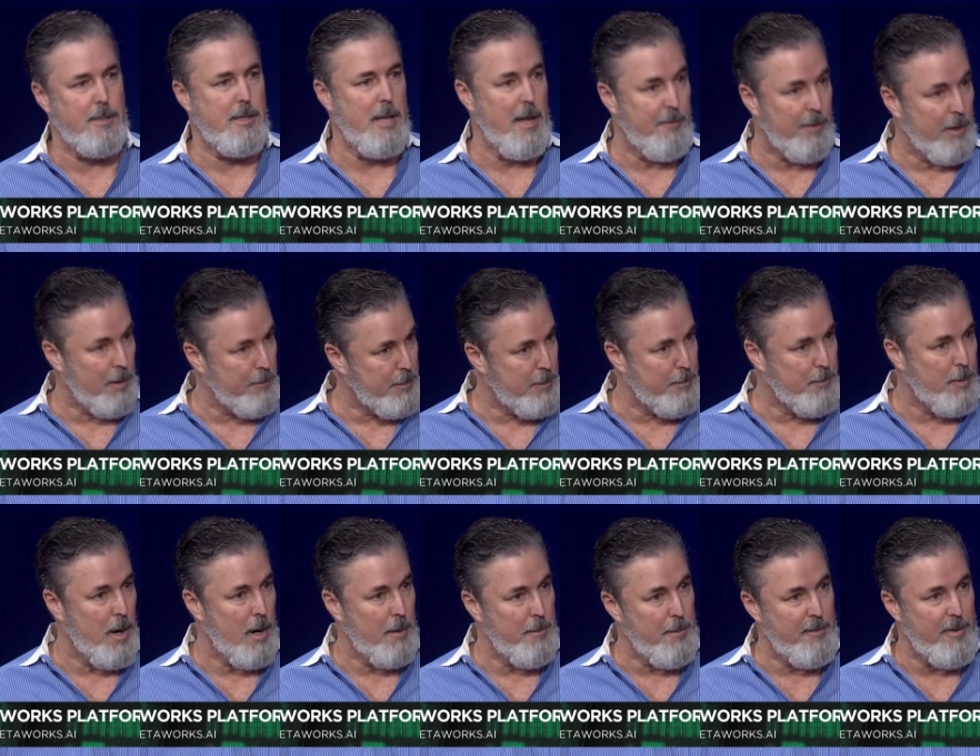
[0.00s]
staffing up the
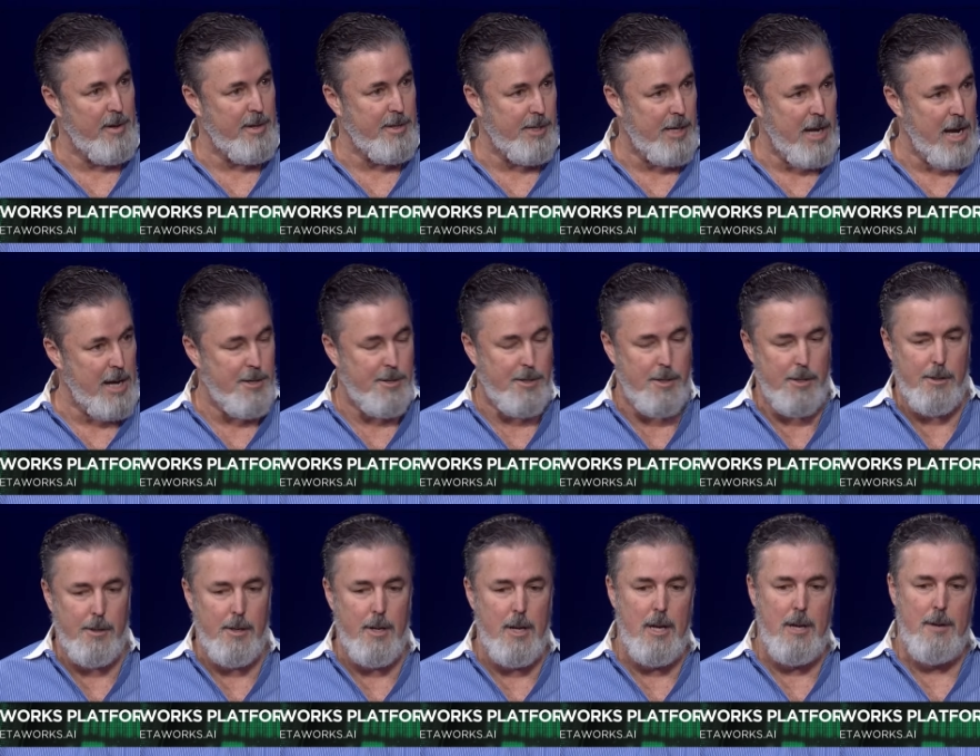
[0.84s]
Department of
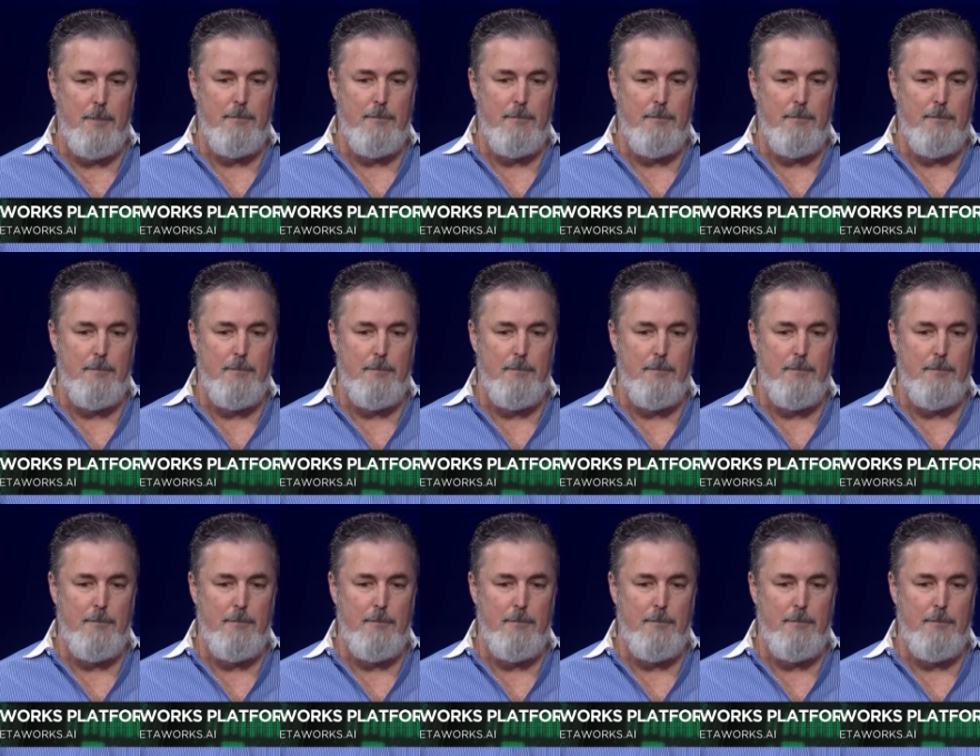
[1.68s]
Education.